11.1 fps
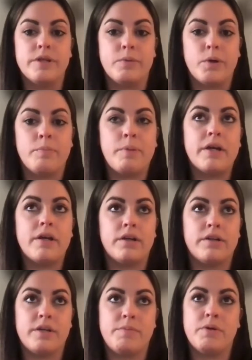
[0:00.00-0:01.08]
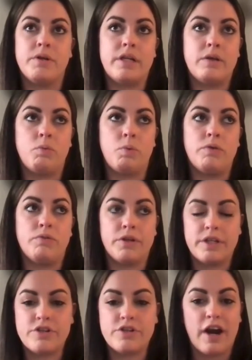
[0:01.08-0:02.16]
We're big on community. We
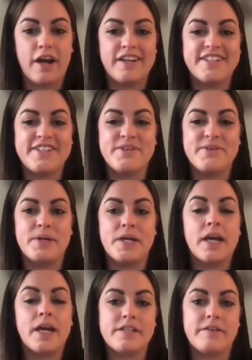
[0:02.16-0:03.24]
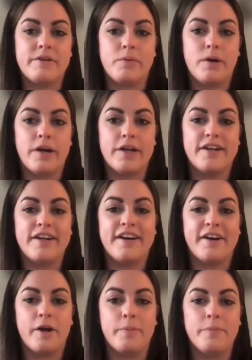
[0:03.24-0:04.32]
really try to connect everyone.
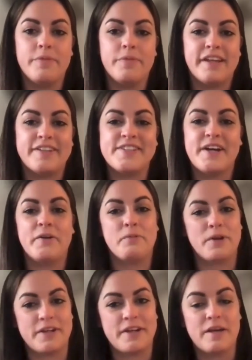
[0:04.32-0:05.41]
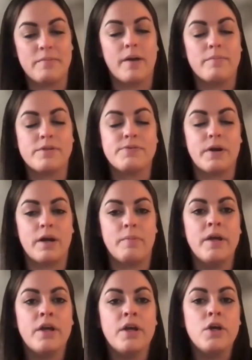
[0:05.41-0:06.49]
That's kind of where the name comes
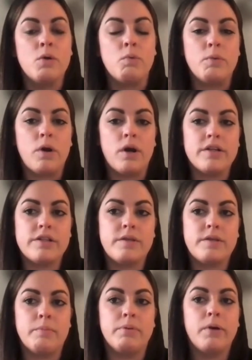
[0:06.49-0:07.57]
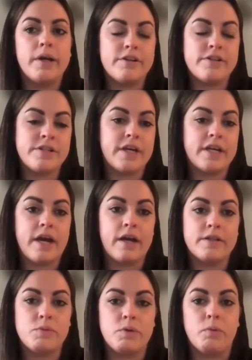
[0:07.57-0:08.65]
from. We want employers to
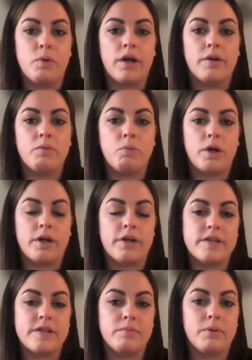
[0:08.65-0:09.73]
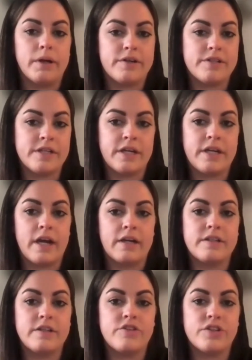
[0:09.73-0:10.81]
connect. We want workers and employers to
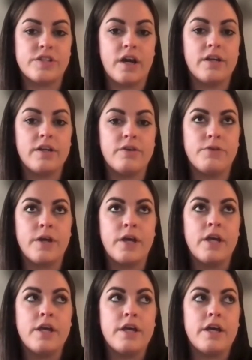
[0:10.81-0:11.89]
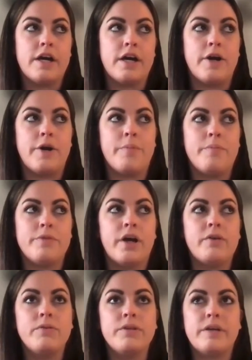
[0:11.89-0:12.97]
connect and just kind of
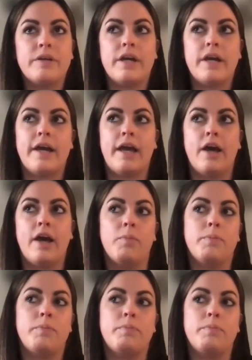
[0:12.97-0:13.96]
not only help,